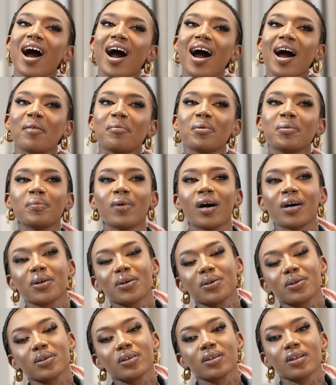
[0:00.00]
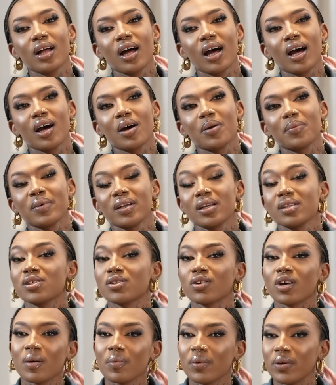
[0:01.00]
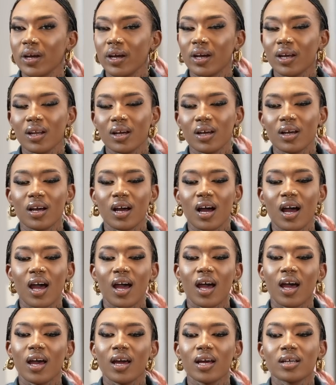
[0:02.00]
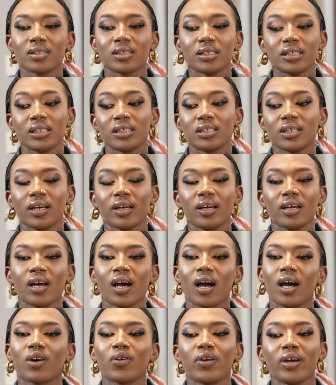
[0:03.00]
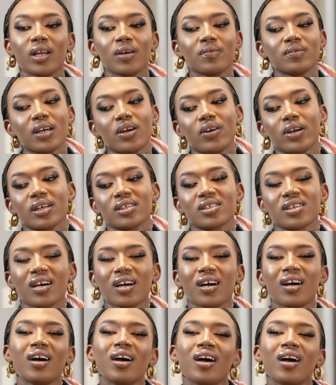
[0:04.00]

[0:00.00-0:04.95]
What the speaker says: I'm a model, an Instagram creator, a DJ, a creative director.